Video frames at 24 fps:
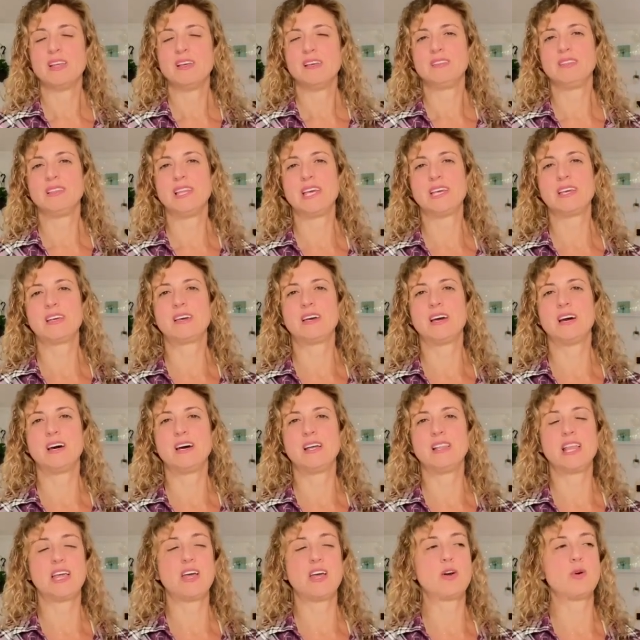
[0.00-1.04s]
Like, uh,
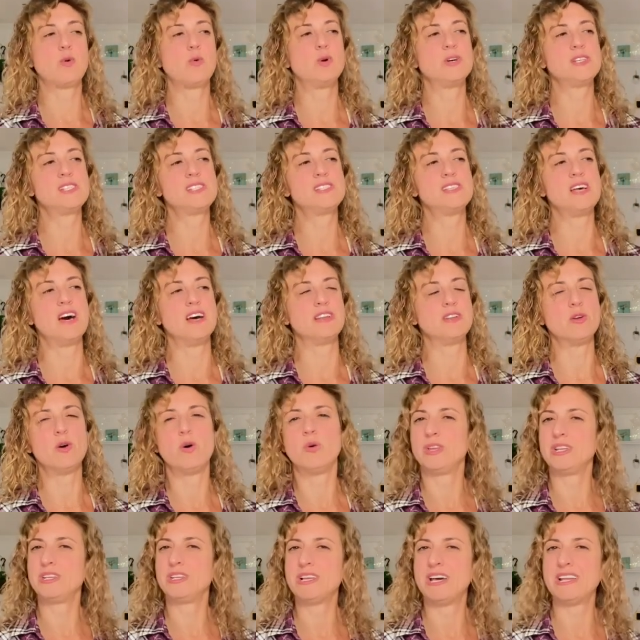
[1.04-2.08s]
like a croissant,
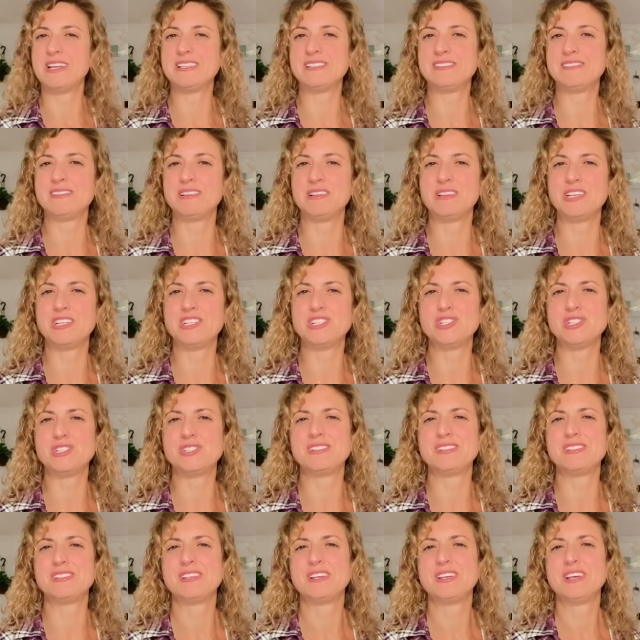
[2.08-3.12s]
only not as
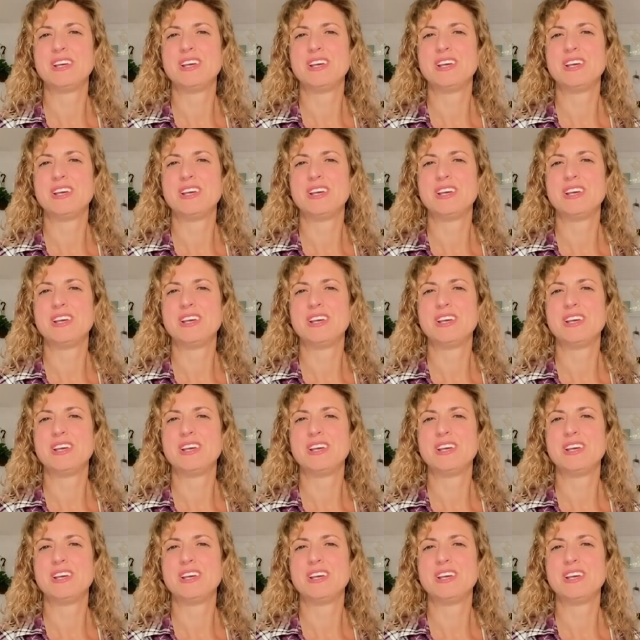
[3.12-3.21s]
delicious.